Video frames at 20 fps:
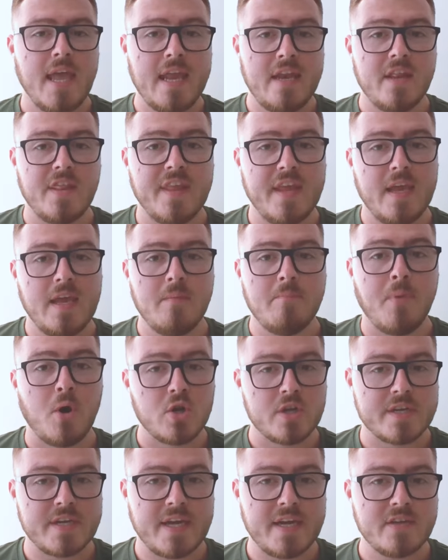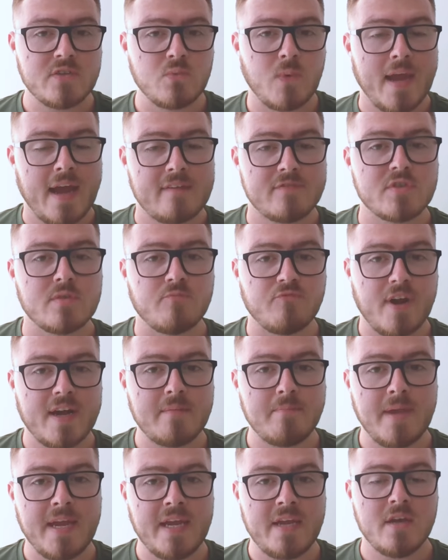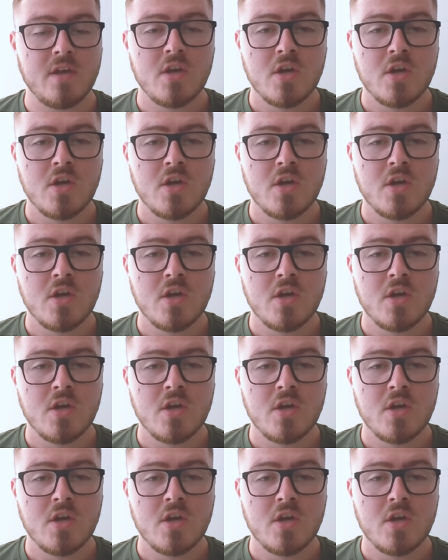In the bolognese, we have some red meat.